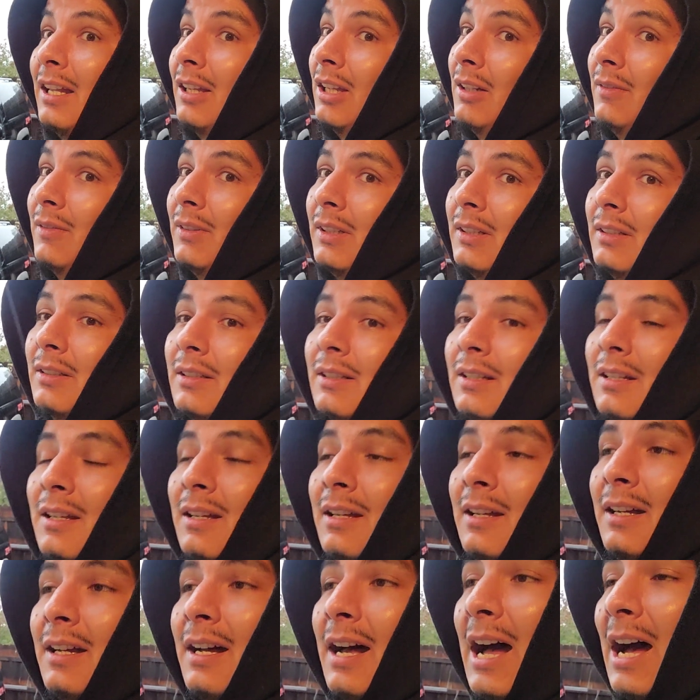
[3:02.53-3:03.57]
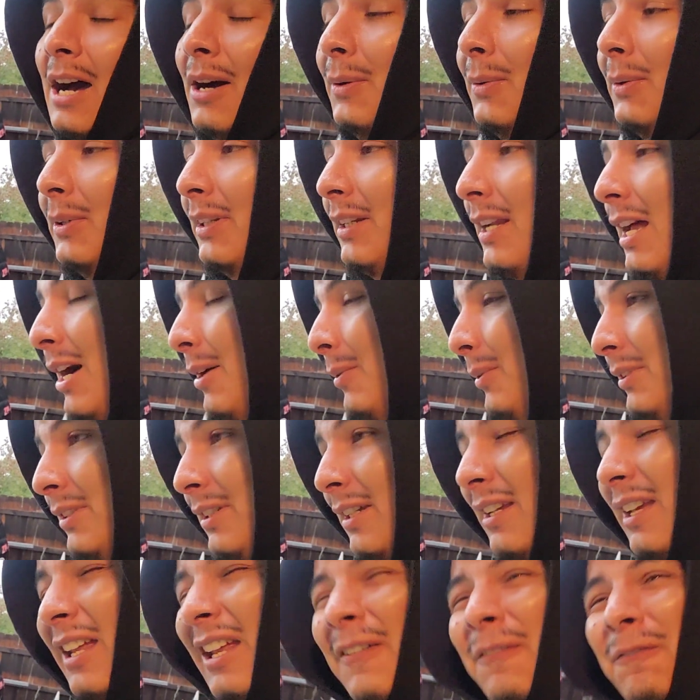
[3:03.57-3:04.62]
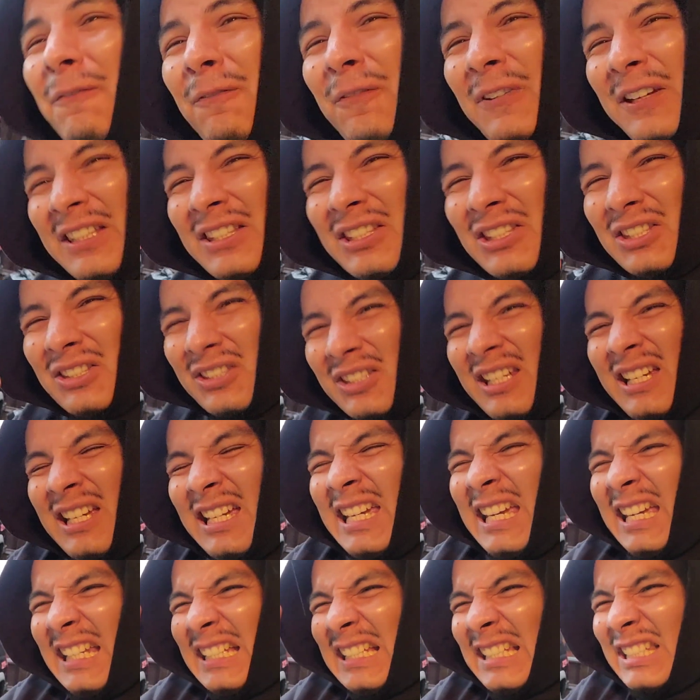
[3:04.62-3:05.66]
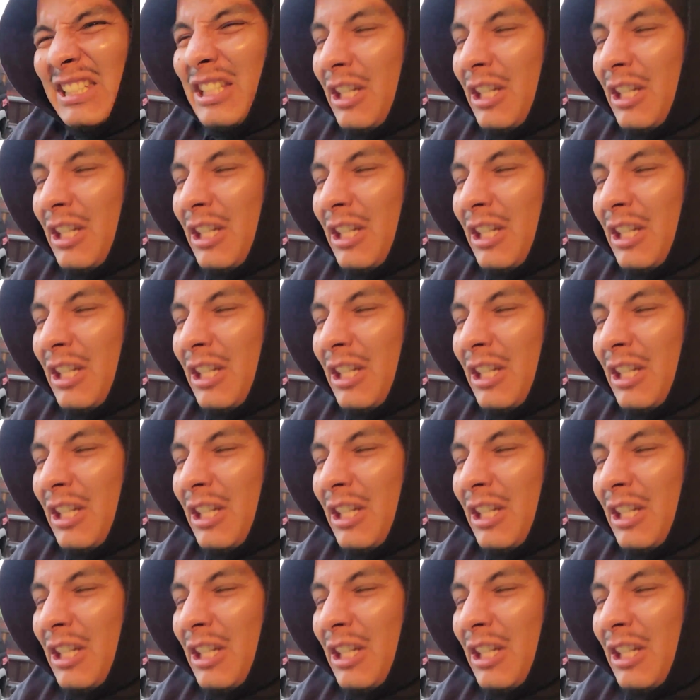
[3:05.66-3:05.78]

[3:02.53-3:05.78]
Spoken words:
I love it. I would dig it. It fits and it